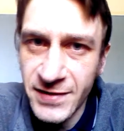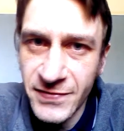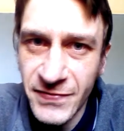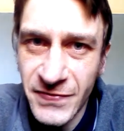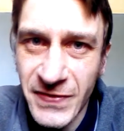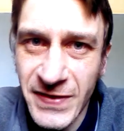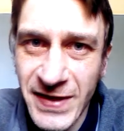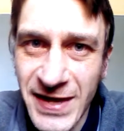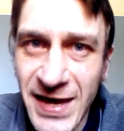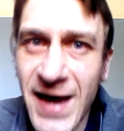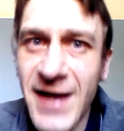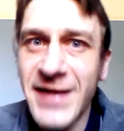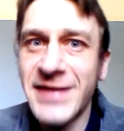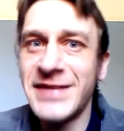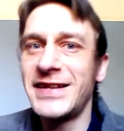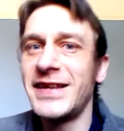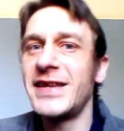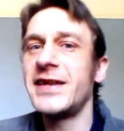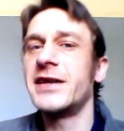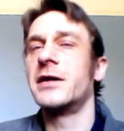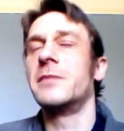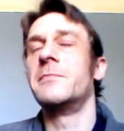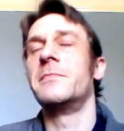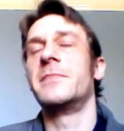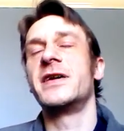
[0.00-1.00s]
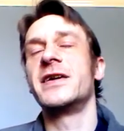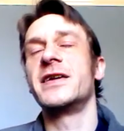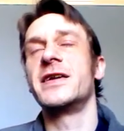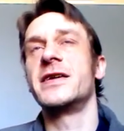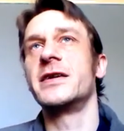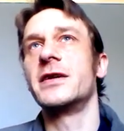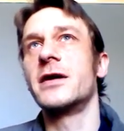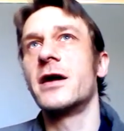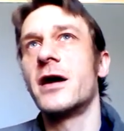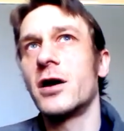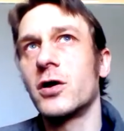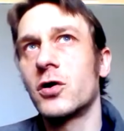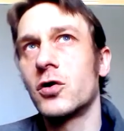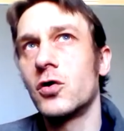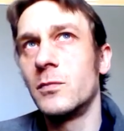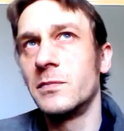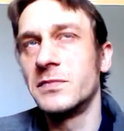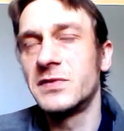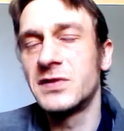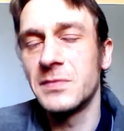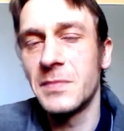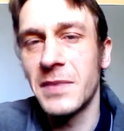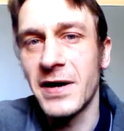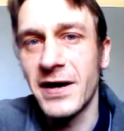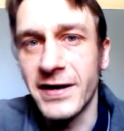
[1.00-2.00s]
The idea may come
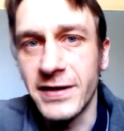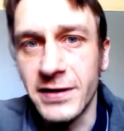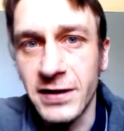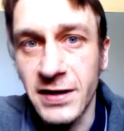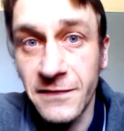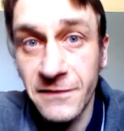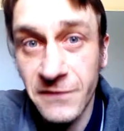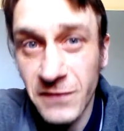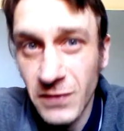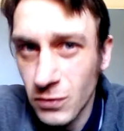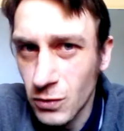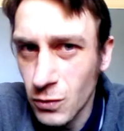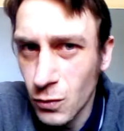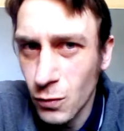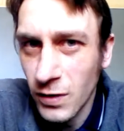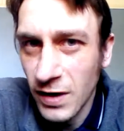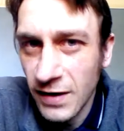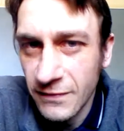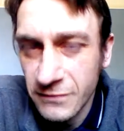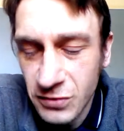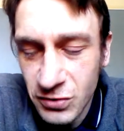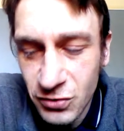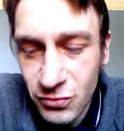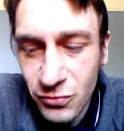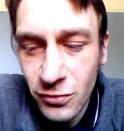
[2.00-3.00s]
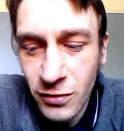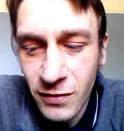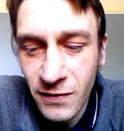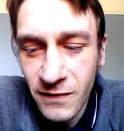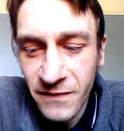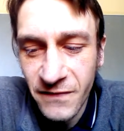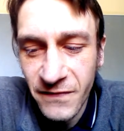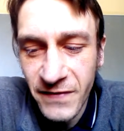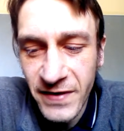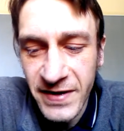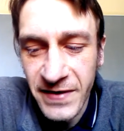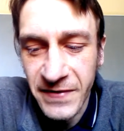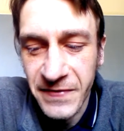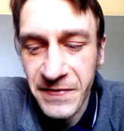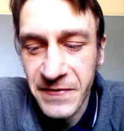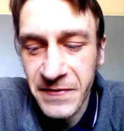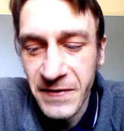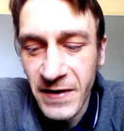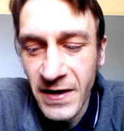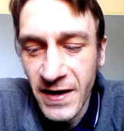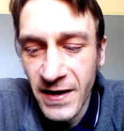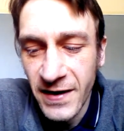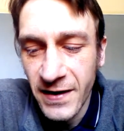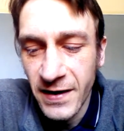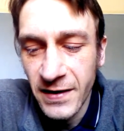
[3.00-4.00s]
to mind, if you don't have strong faith,
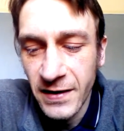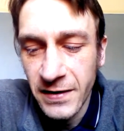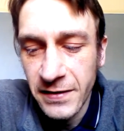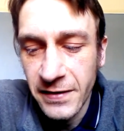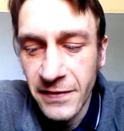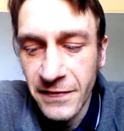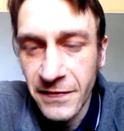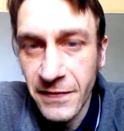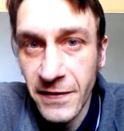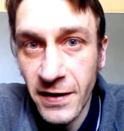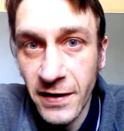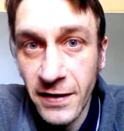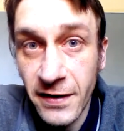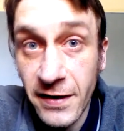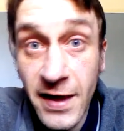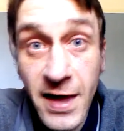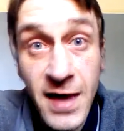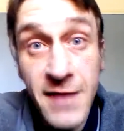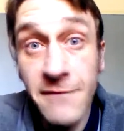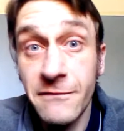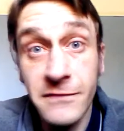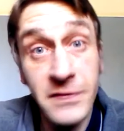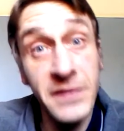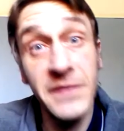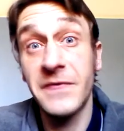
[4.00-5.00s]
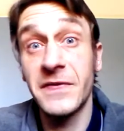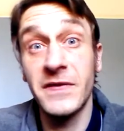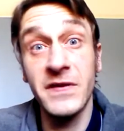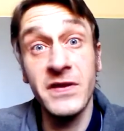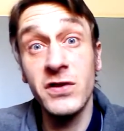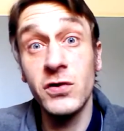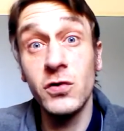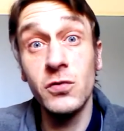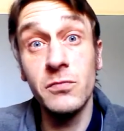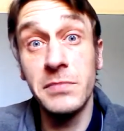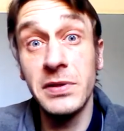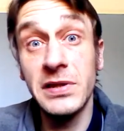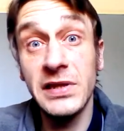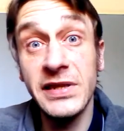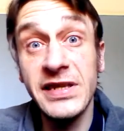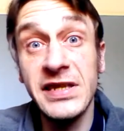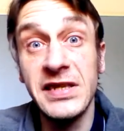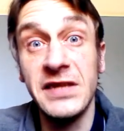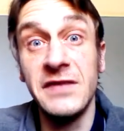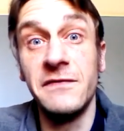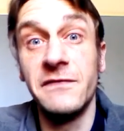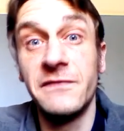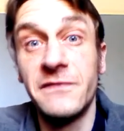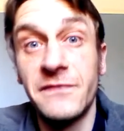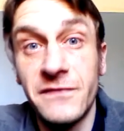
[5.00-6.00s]
that everything you
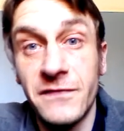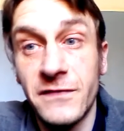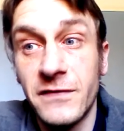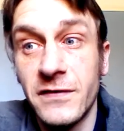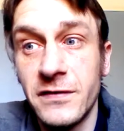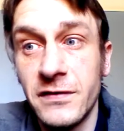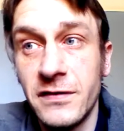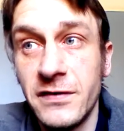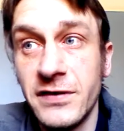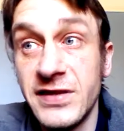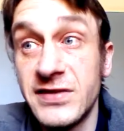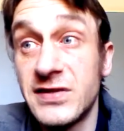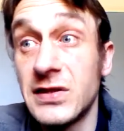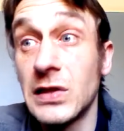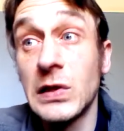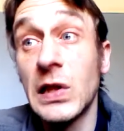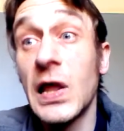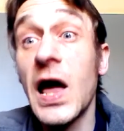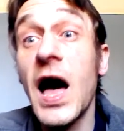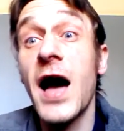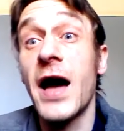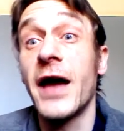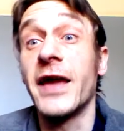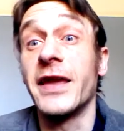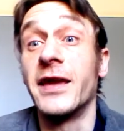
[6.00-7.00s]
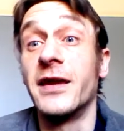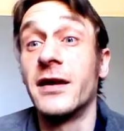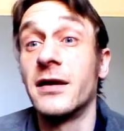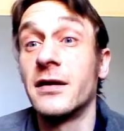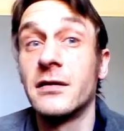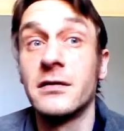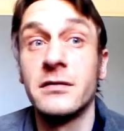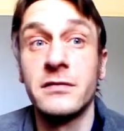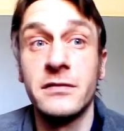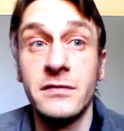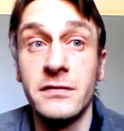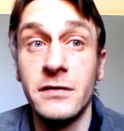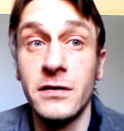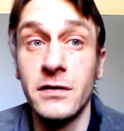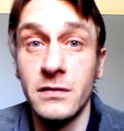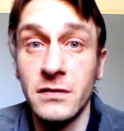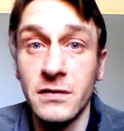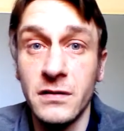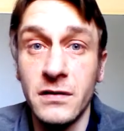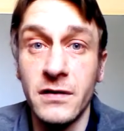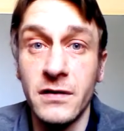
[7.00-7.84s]
believe is a lie, that